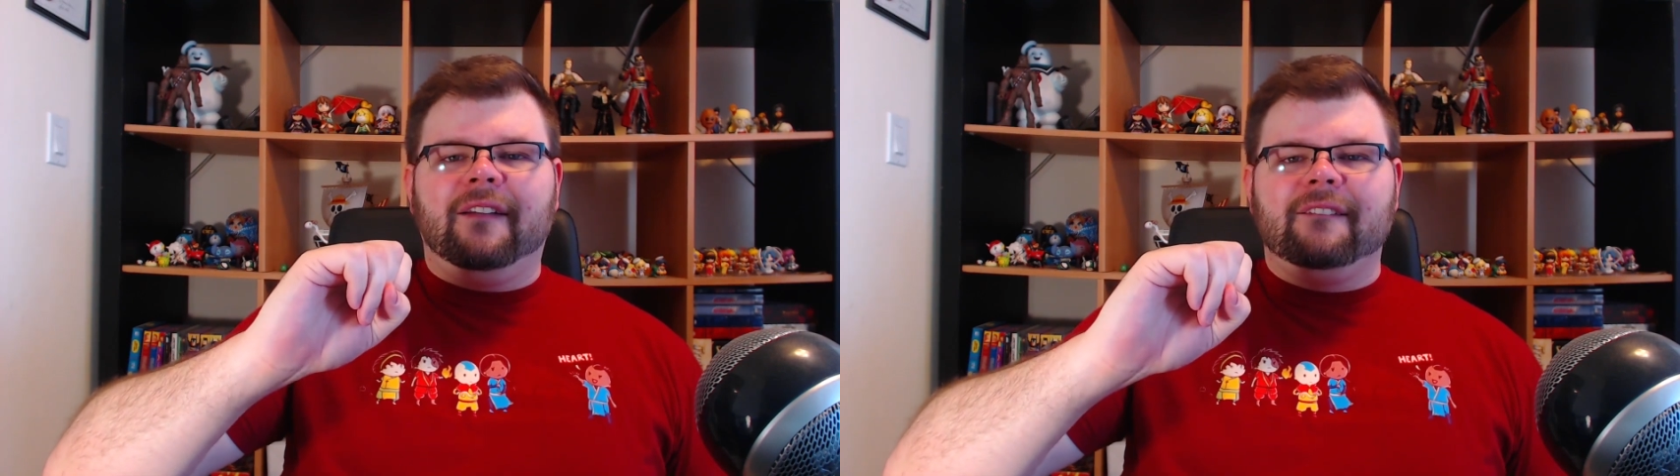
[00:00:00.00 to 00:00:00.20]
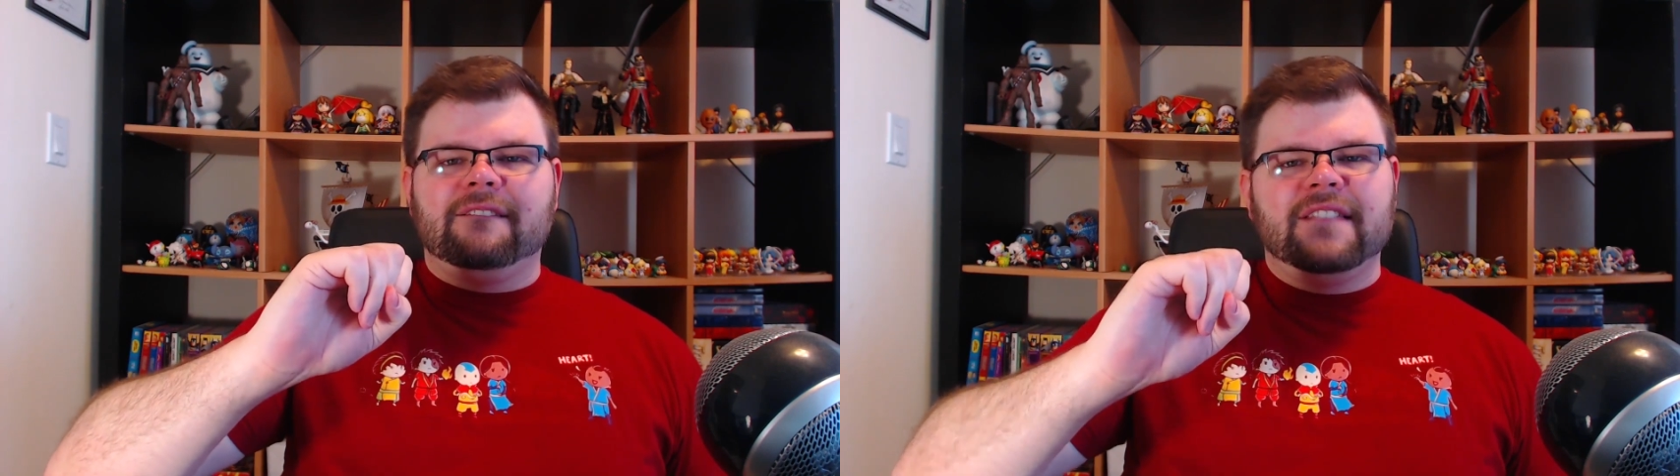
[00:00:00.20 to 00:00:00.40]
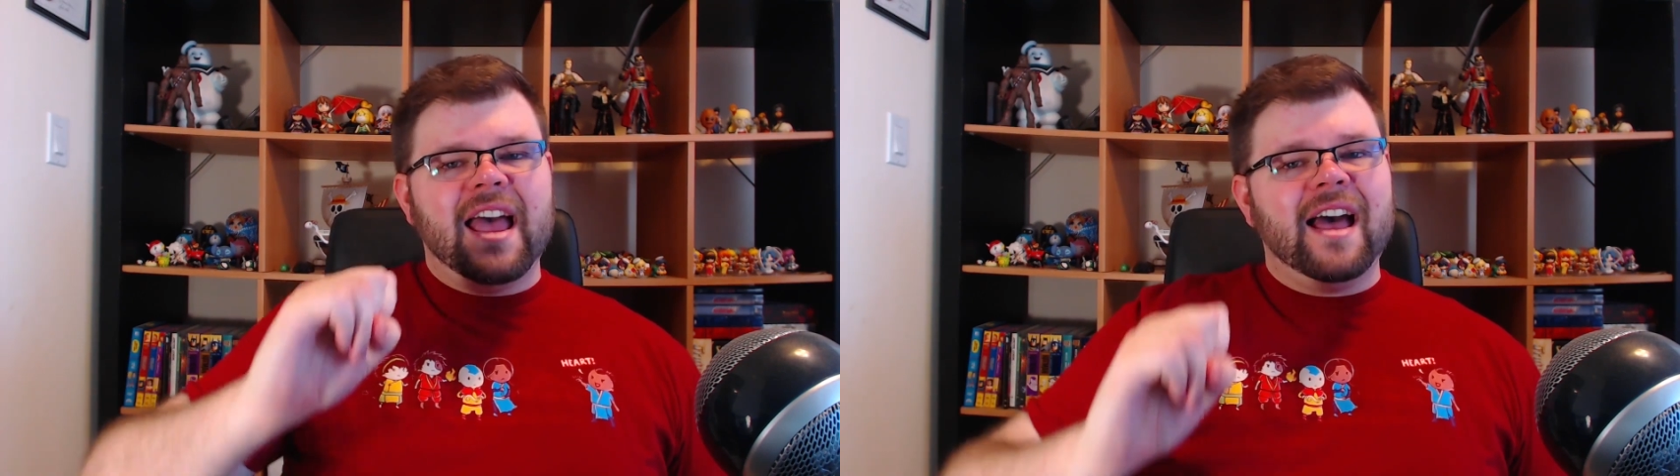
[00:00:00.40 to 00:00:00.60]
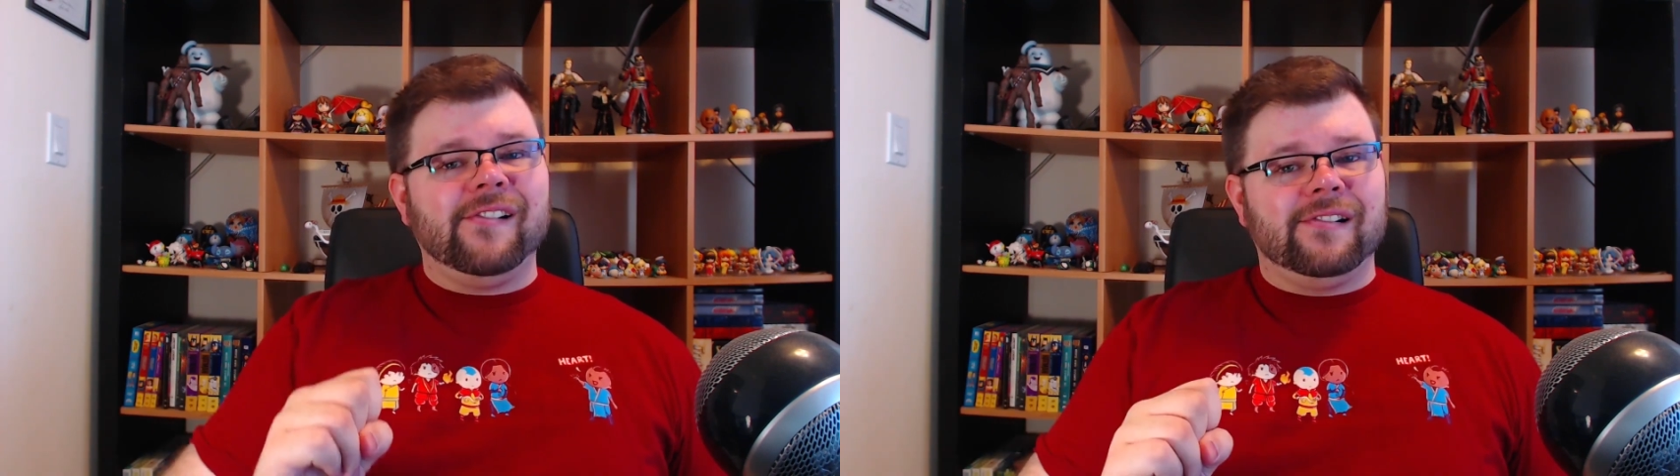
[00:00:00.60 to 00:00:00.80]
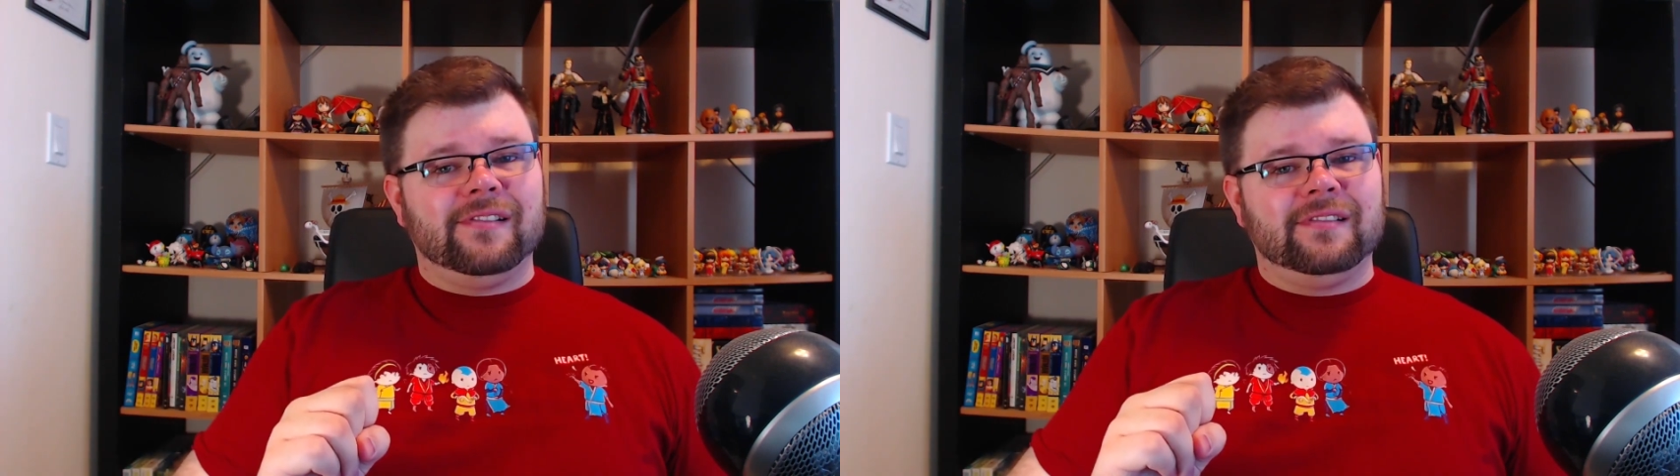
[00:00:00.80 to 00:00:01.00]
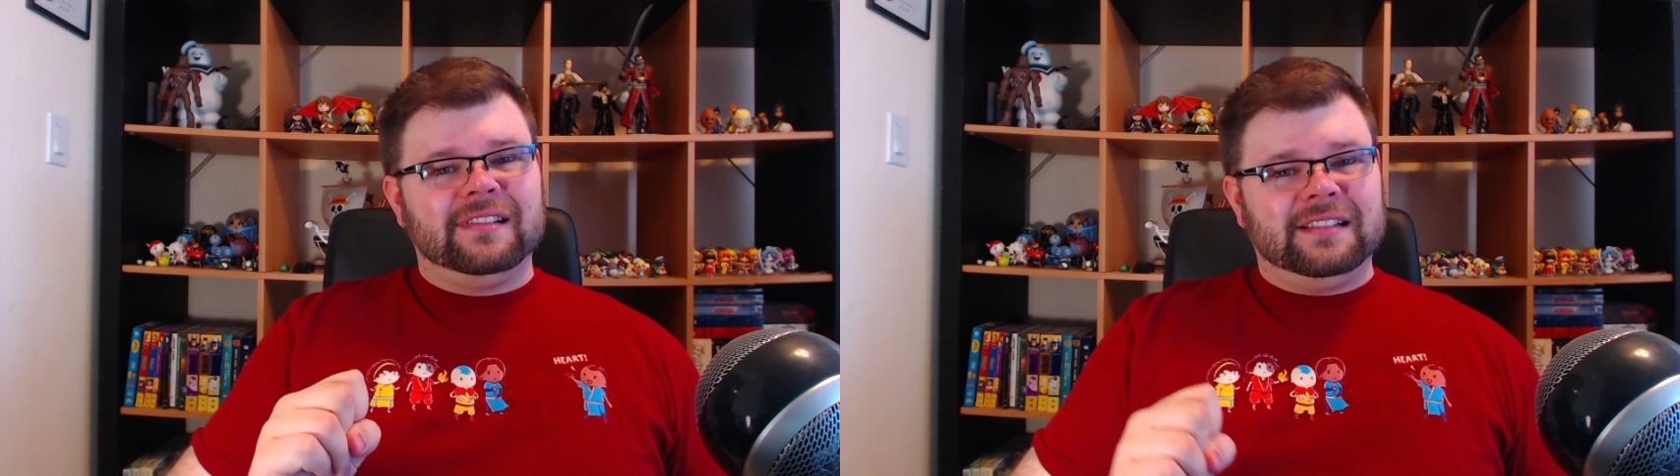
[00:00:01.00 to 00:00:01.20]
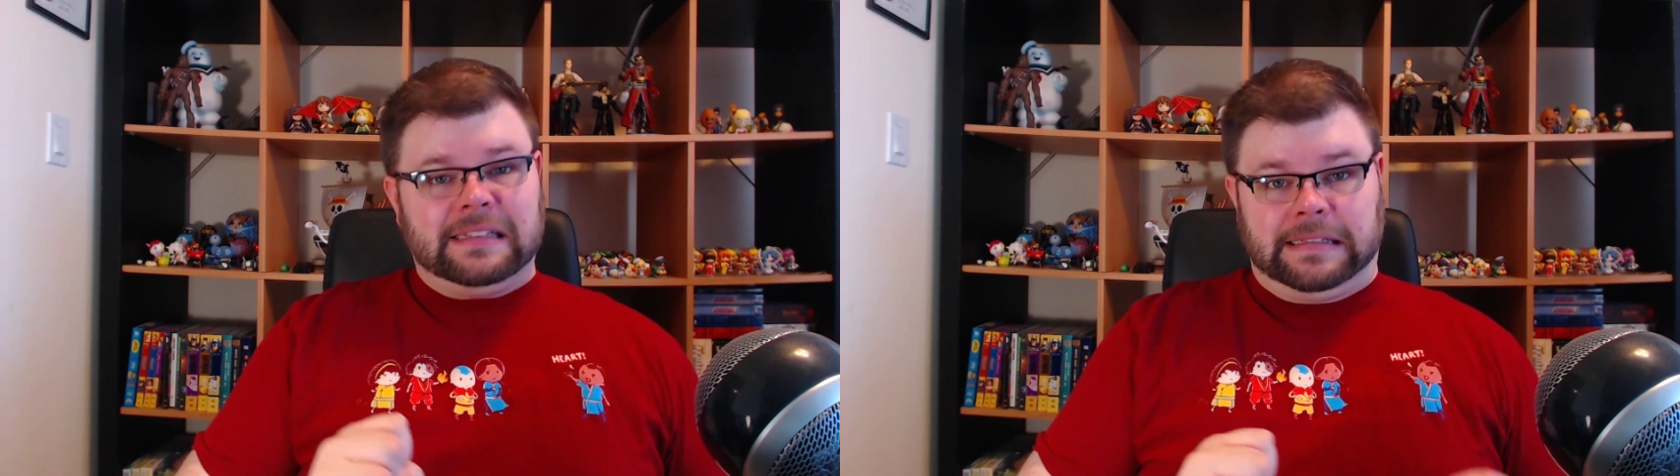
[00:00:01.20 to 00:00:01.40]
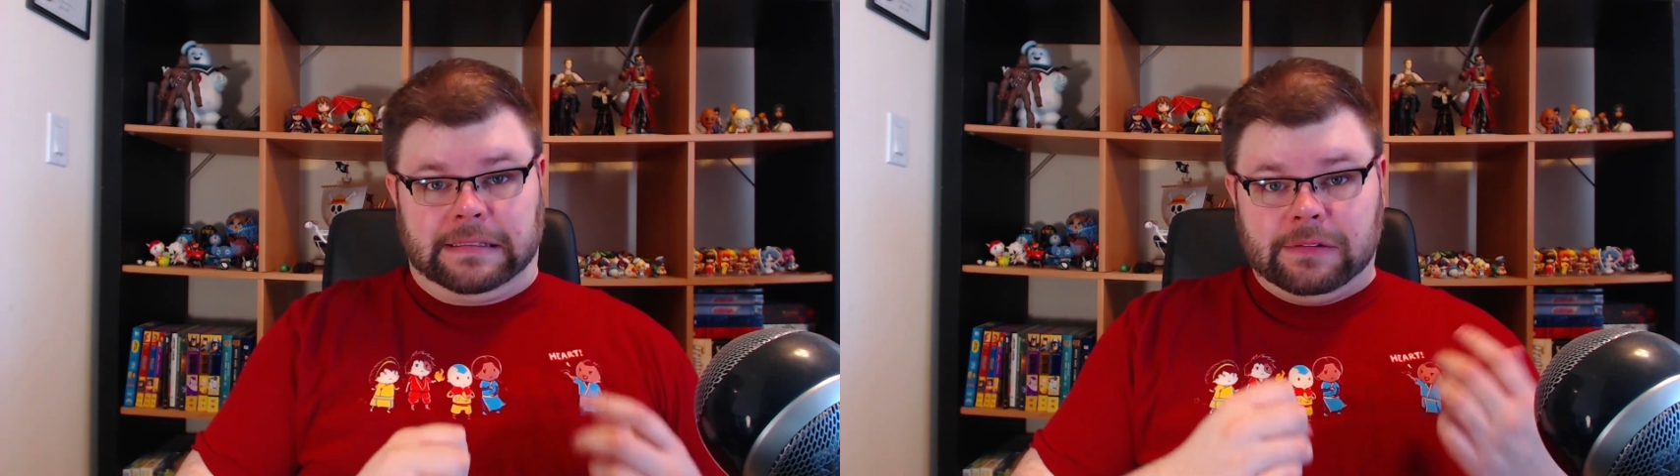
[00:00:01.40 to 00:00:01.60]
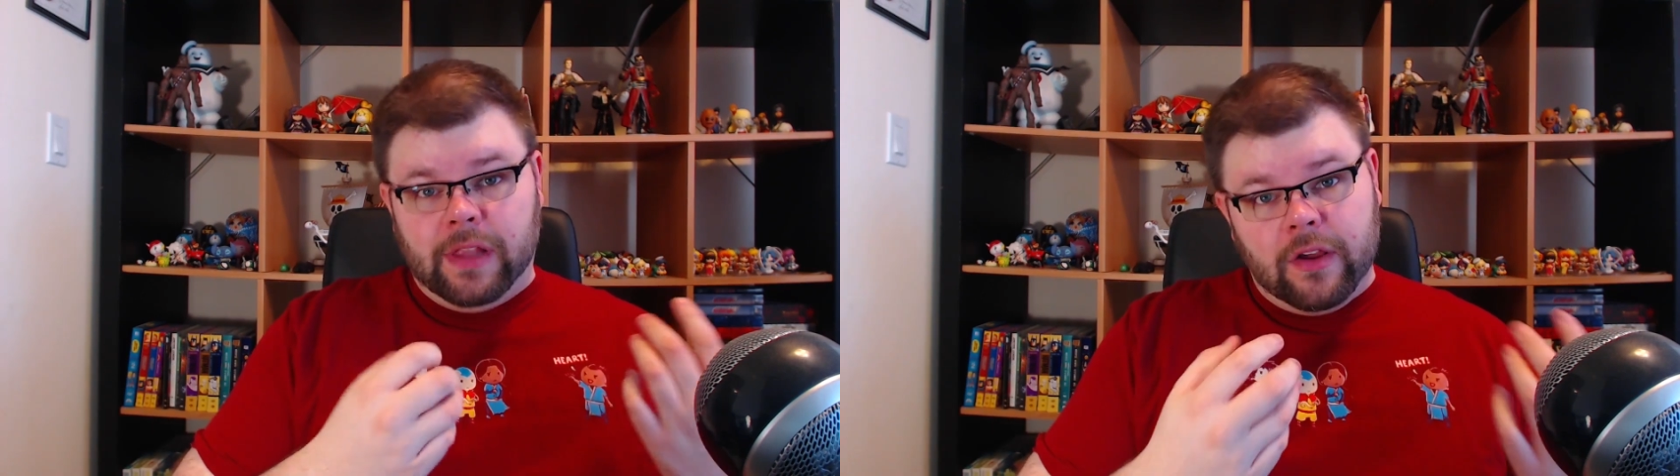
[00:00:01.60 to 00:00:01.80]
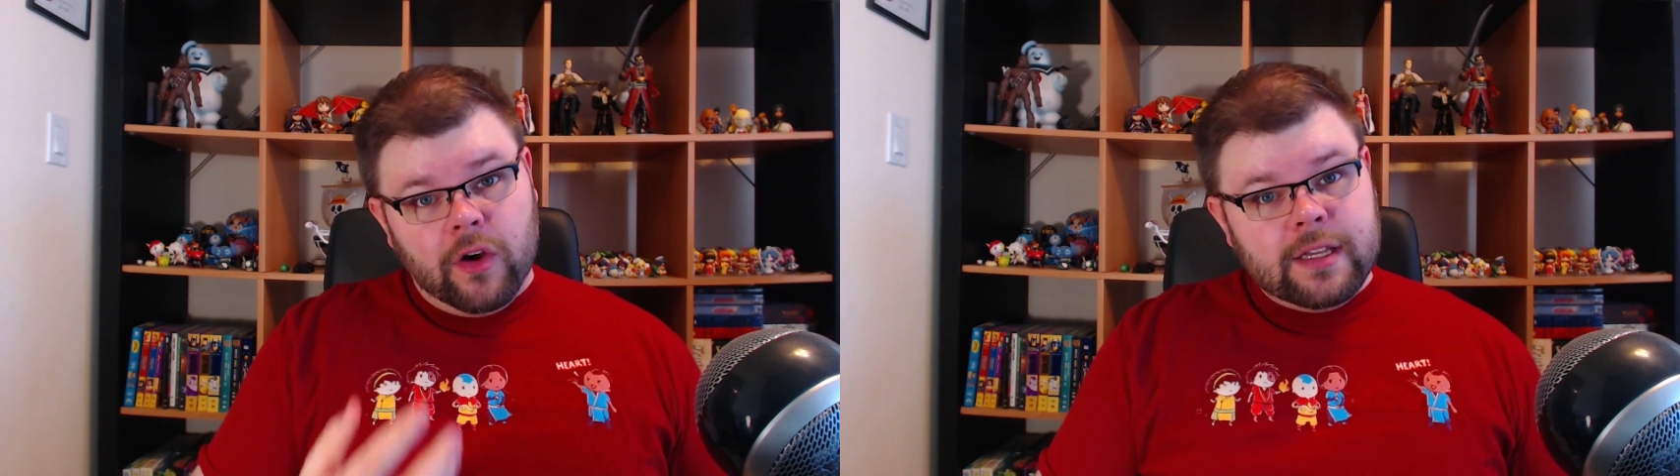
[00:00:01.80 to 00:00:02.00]
Now,
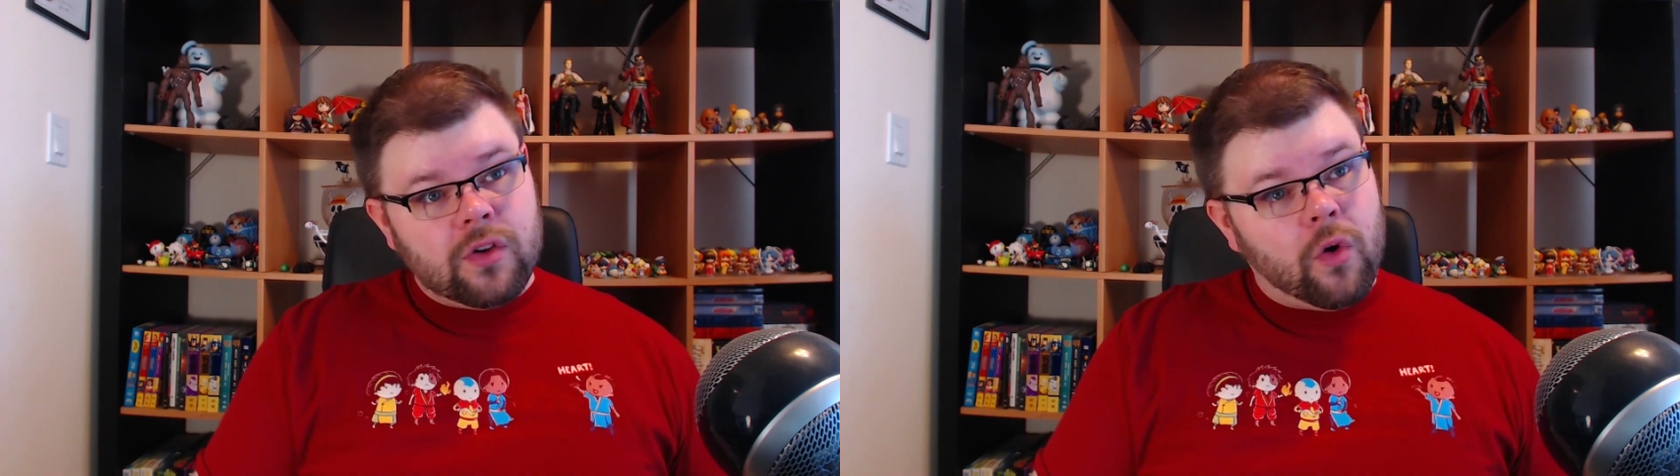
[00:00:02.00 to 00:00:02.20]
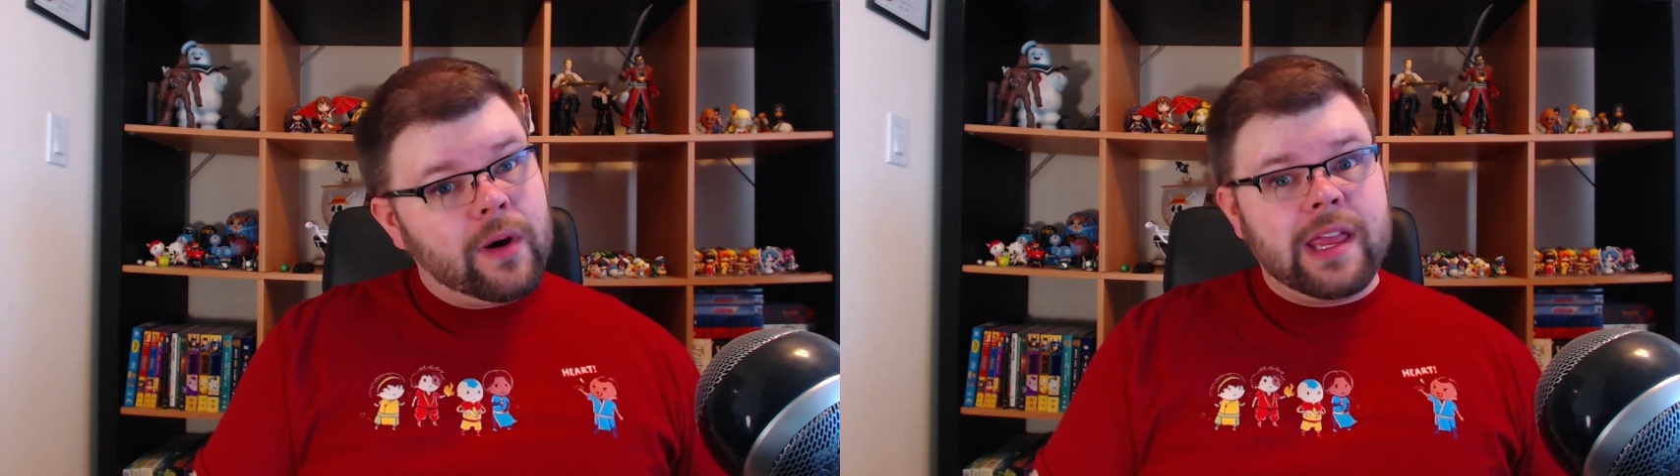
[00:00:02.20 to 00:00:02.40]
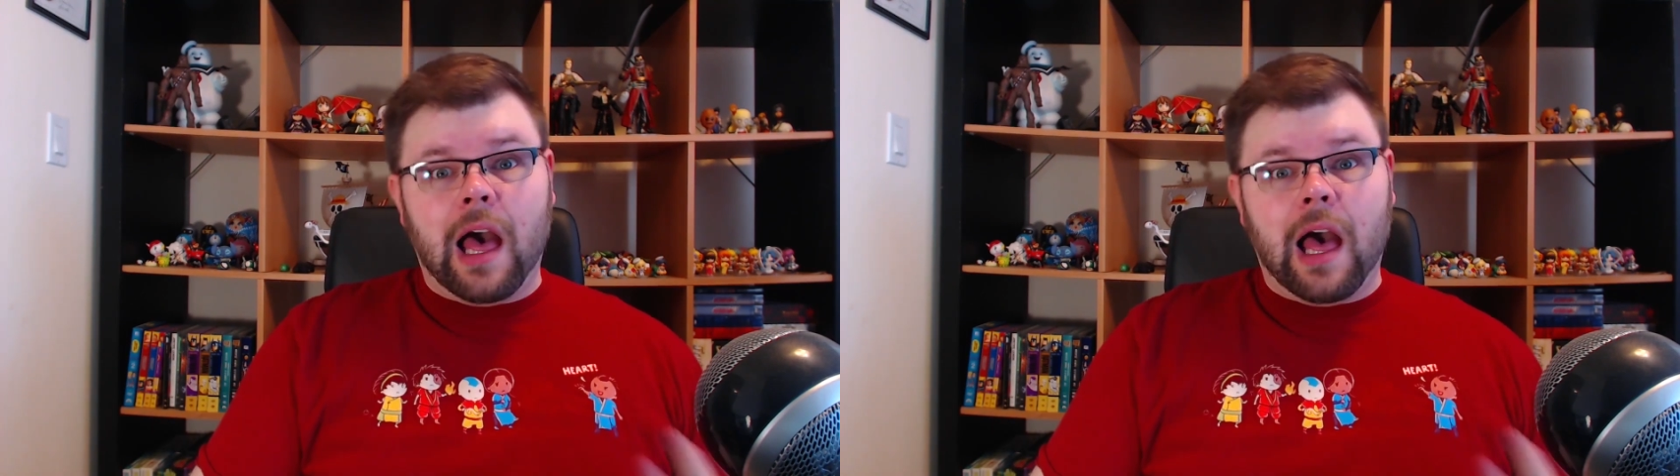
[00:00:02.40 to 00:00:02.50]
there is already